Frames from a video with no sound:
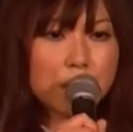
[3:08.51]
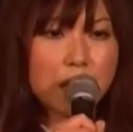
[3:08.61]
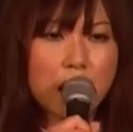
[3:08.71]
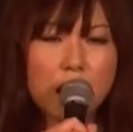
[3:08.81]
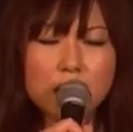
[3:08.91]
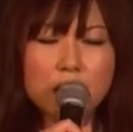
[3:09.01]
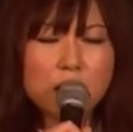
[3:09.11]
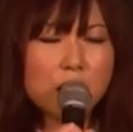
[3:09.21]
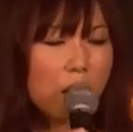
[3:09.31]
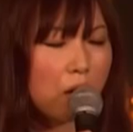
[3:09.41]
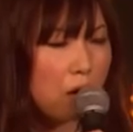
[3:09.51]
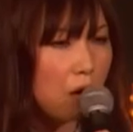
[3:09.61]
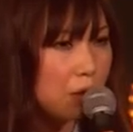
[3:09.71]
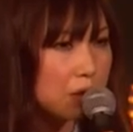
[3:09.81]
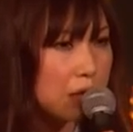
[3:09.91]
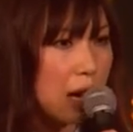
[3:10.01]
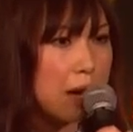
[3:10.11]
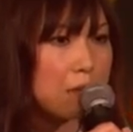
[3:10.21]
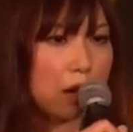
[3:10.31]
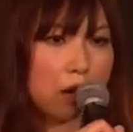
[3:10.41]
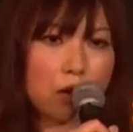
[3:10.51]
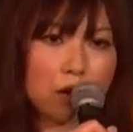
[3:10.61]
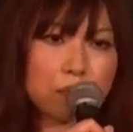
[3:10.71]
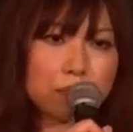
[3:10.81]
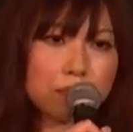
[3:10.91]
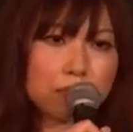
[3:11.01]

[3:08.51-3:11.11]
began long time ago,